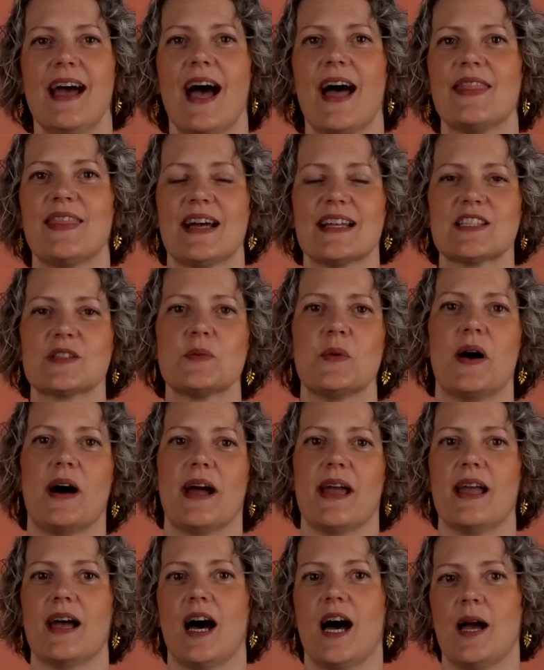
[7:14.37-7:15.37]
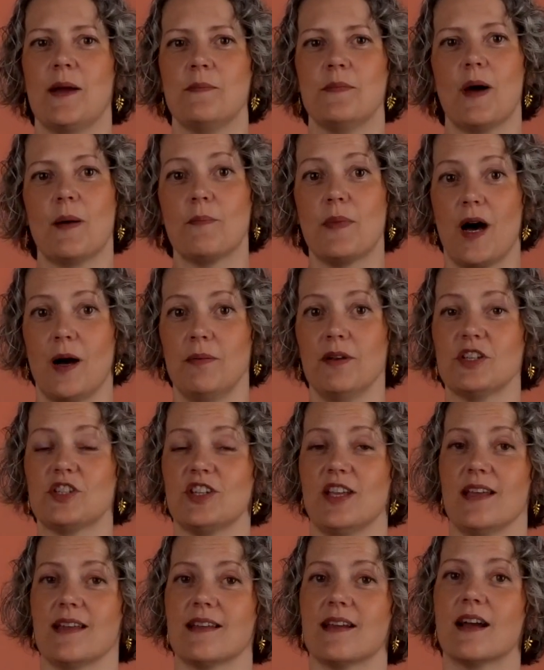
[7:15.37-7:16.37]
And that's why I'm
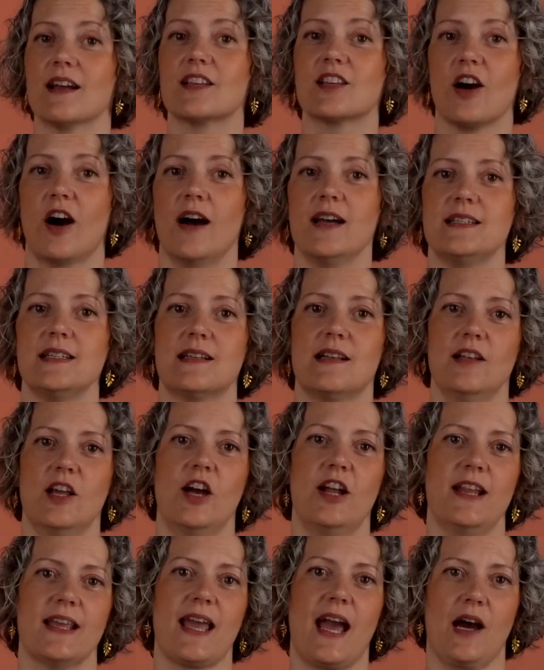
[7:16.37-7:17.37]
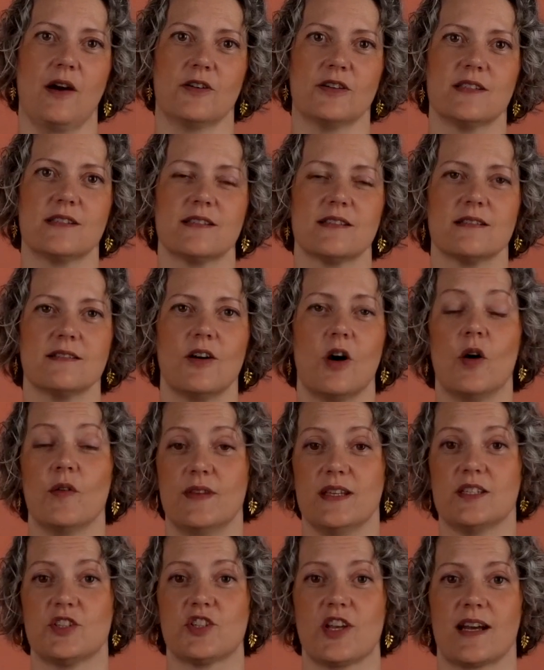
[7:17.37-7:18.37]
publishing guided learning hours on
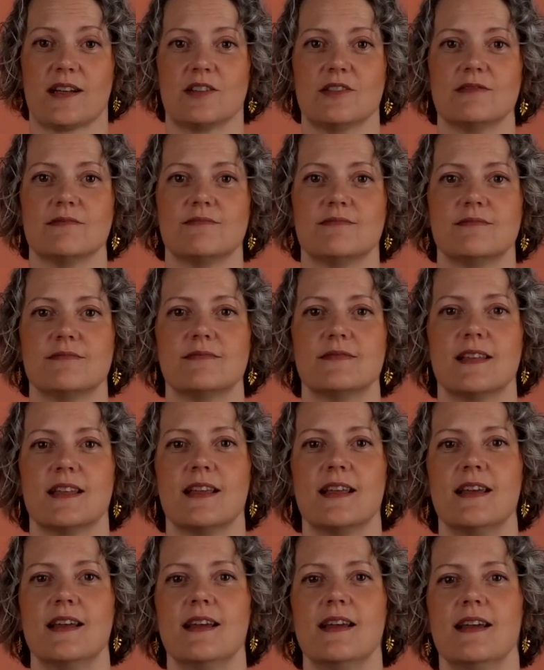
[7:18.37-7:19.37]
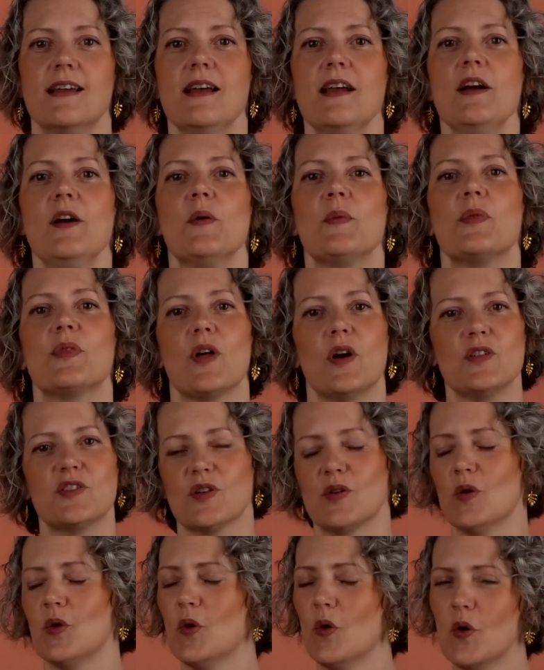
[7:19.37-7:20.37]
this channel. Those
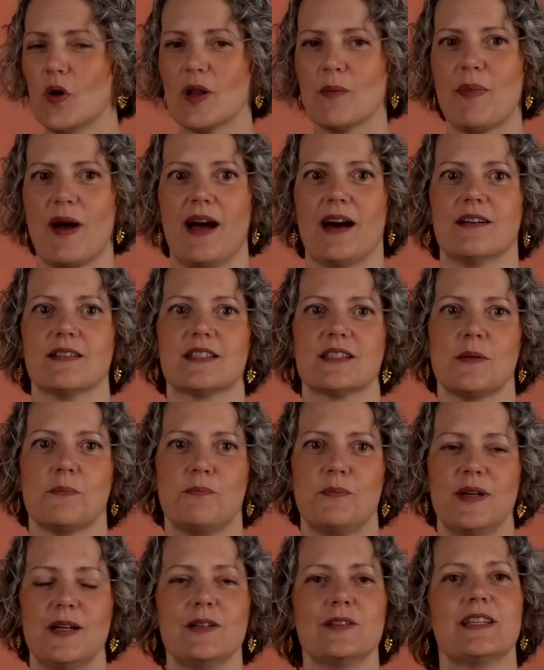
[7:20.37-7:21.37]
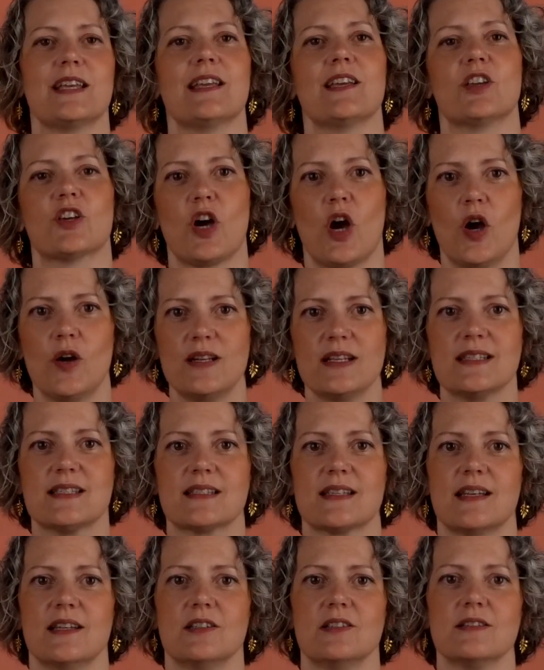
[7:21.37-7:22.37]
are all about building coding
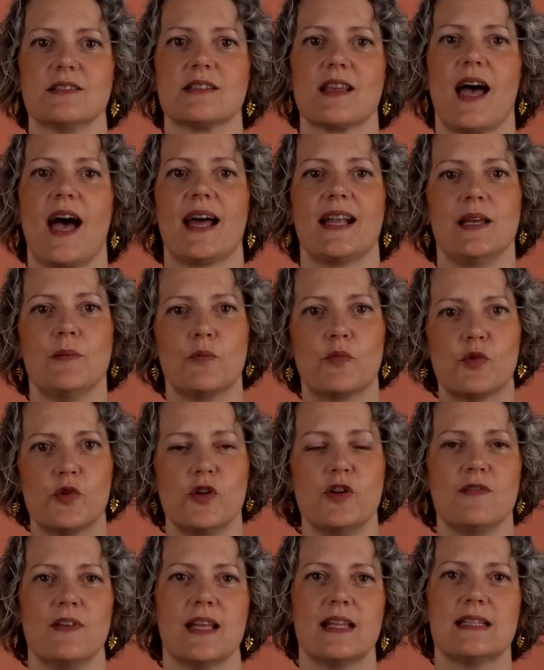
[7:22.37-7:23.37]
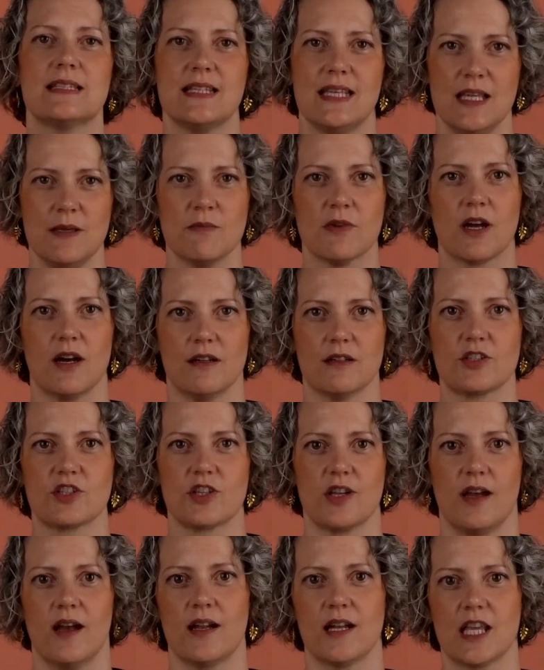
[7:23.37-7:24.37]
skills and improving team
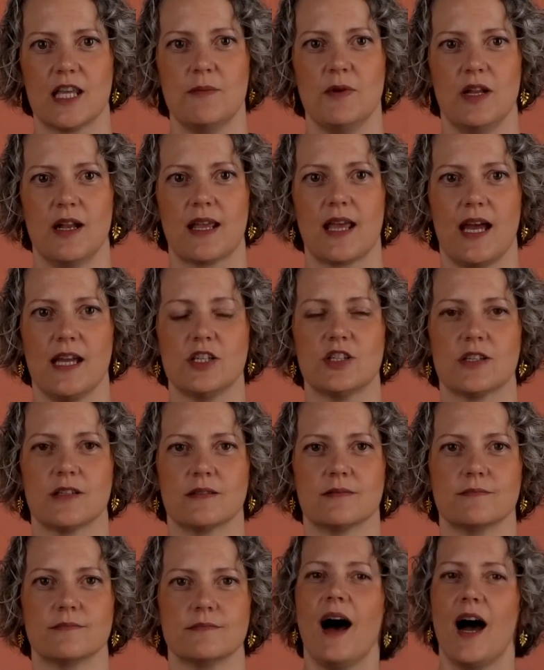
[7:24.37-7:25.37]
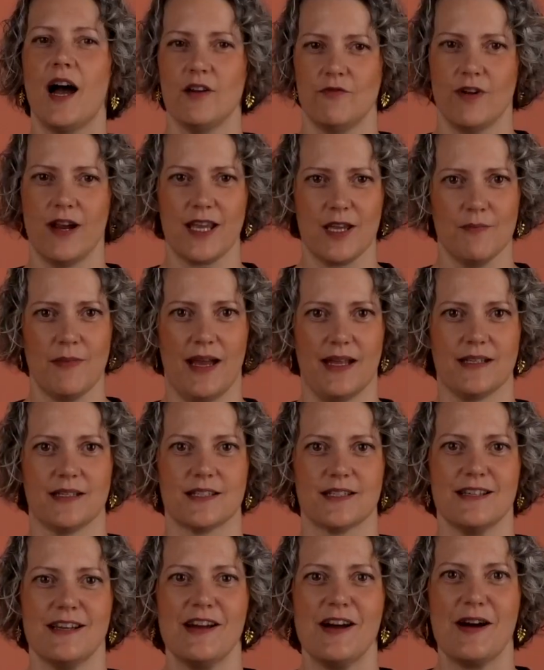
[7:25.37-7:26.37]
culture and communication. I recommend
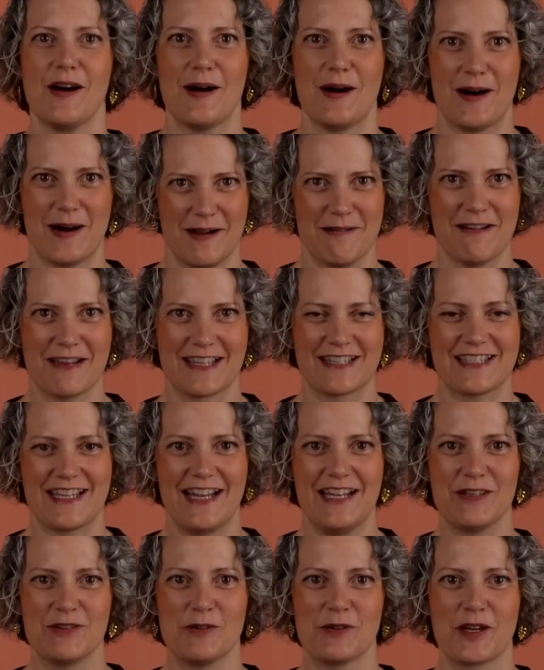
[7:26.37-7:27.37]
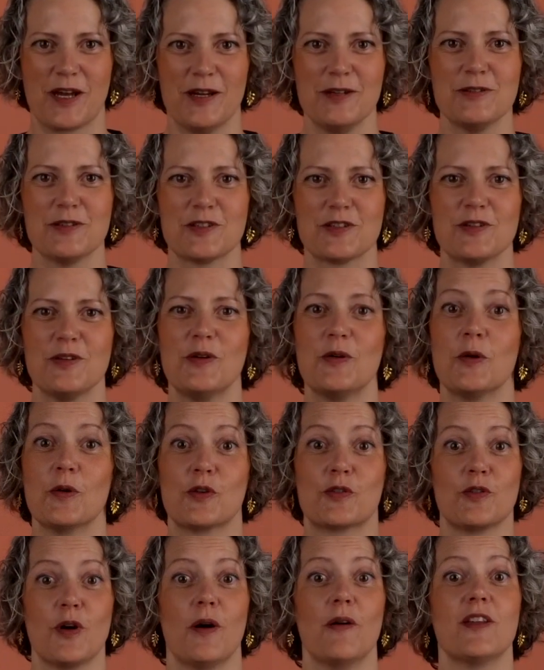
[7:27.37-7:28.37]
hiring a technical coach or
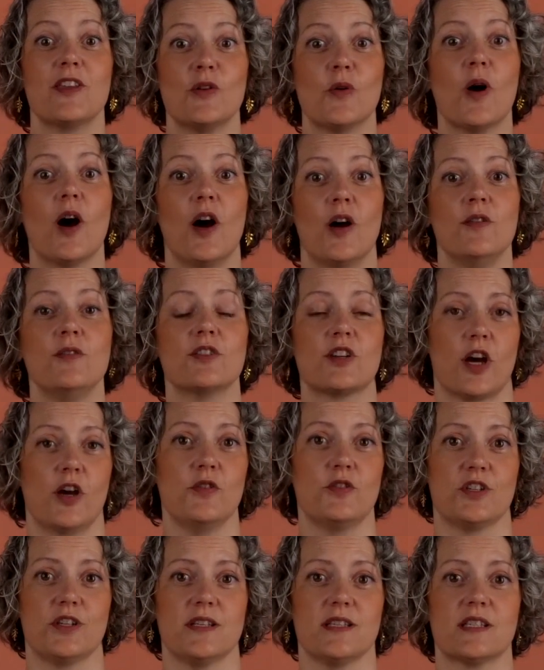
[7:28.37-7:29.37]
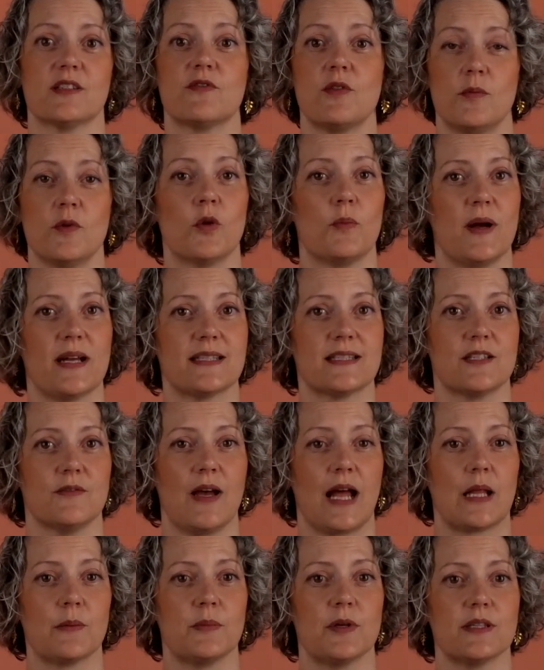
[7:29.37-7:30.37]
growing your own coaches from your best
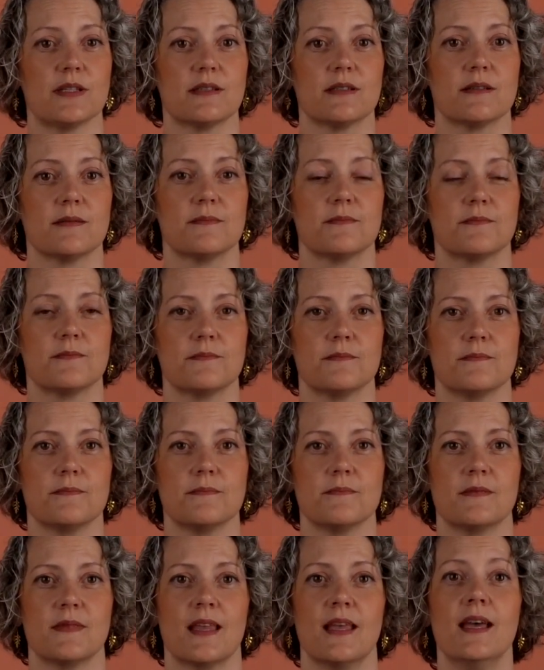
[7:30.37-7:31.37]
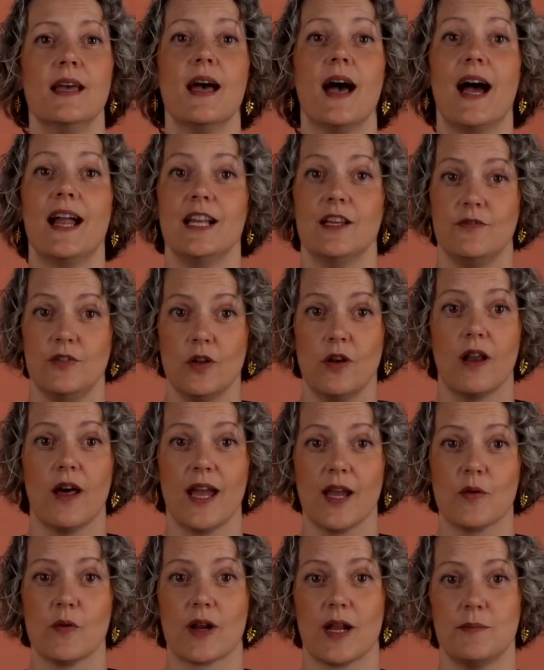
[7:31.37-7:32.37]
developers. And if you
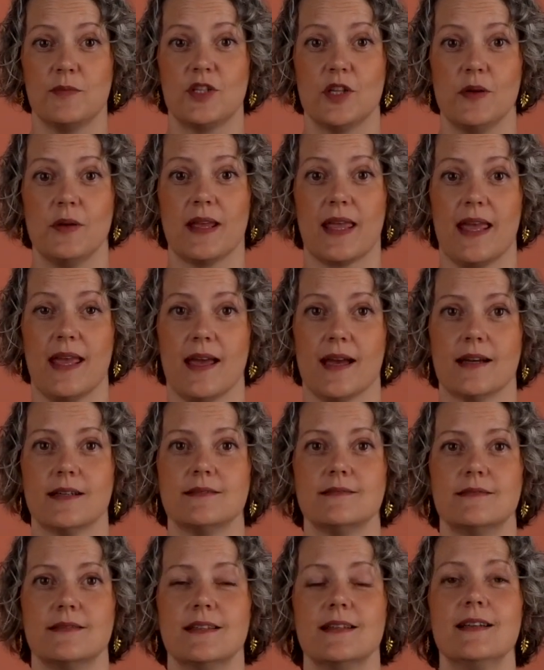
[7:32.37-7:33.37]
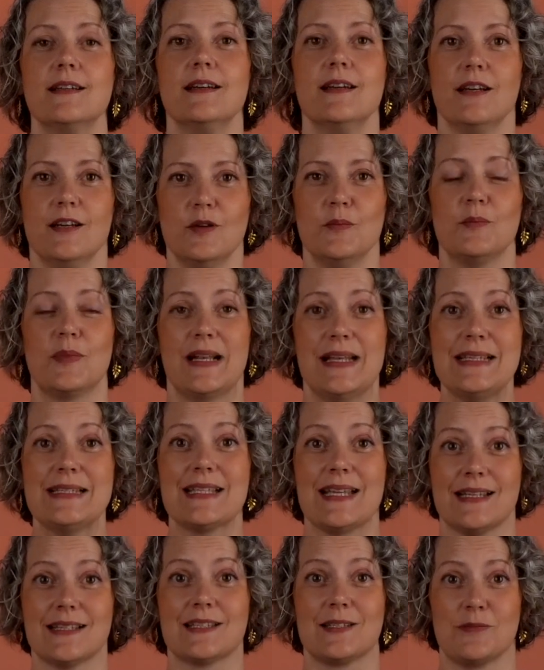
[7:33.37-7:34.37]
like what I'm doing here, please
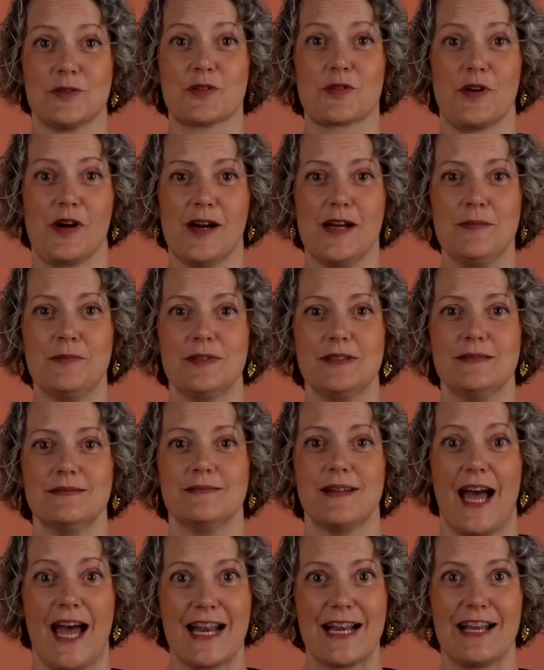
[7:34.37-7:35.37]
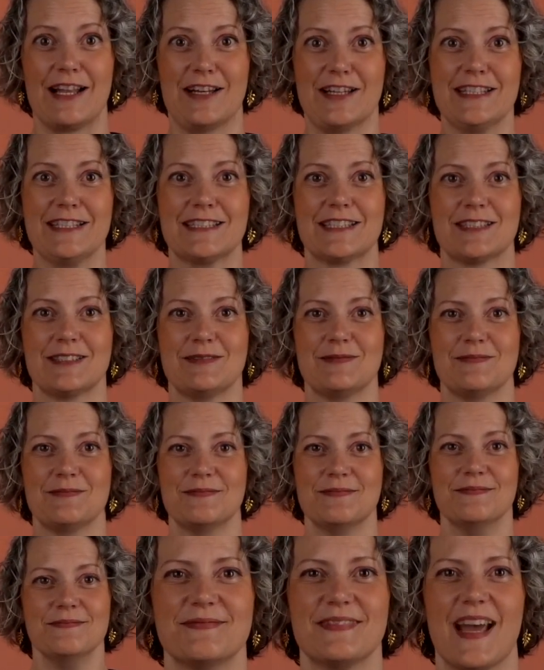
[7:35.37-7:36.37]
hit subscribe and like.
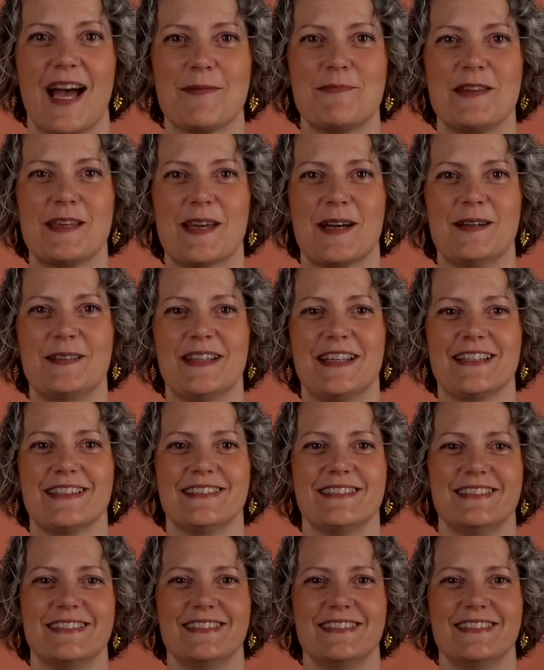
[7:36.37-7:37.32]
Happy coding!